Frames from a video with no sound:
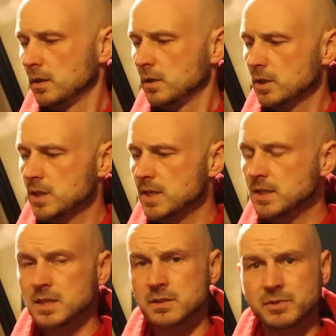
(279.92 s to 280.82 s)
Looks
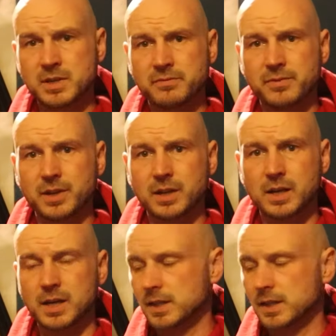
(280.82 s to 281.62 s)
easy to refill,